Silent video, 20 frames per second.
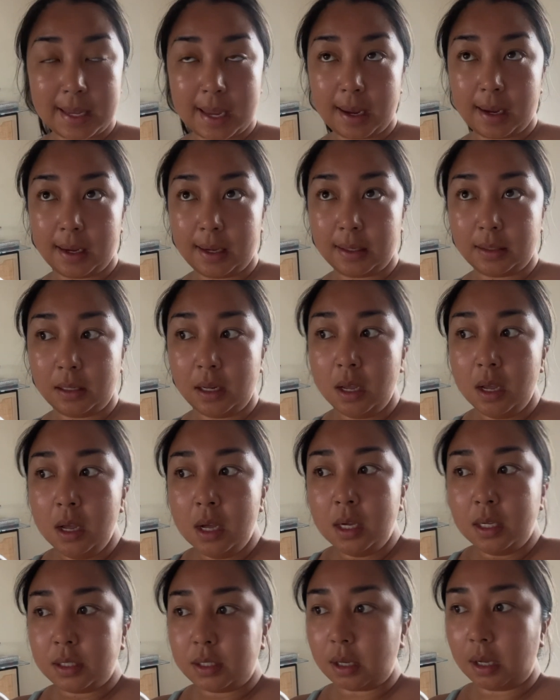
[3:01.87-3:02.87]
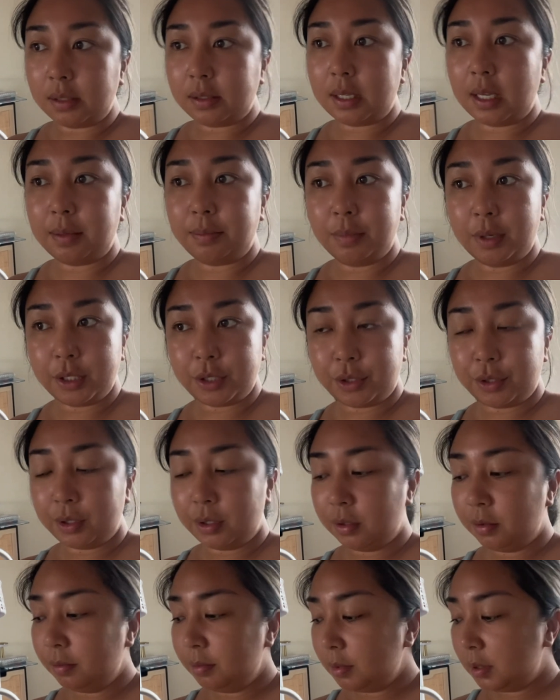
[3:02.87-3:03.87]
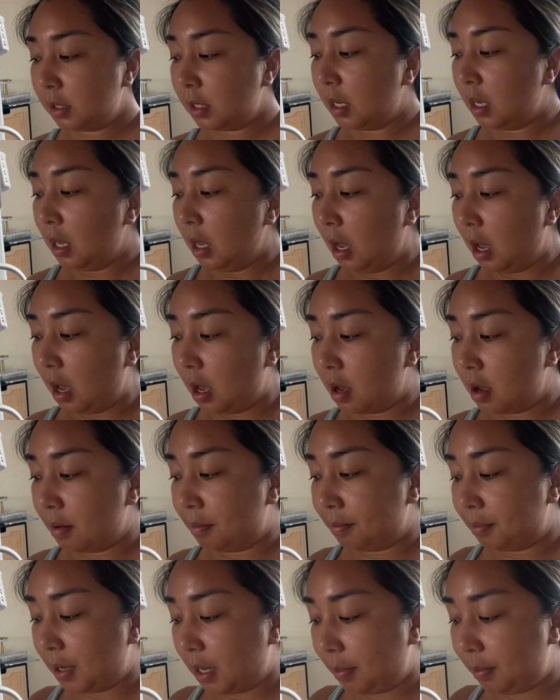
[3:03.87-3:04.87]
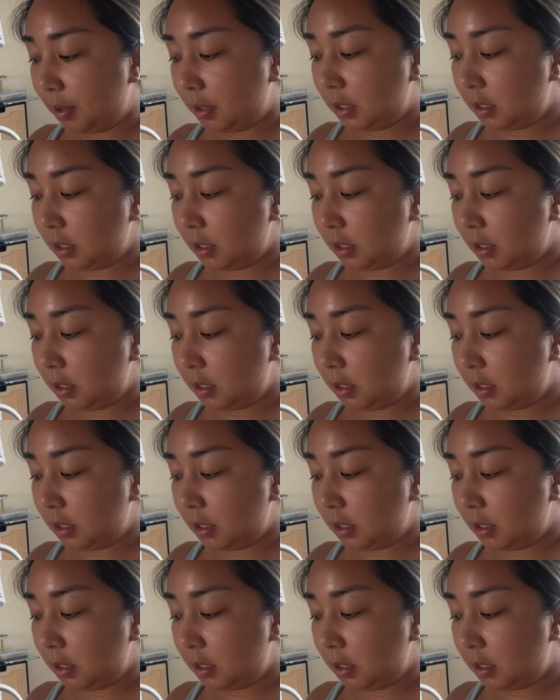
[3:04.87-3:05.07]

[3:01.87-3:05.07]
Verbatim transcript: and sauteed mushrooms. But I'm gonna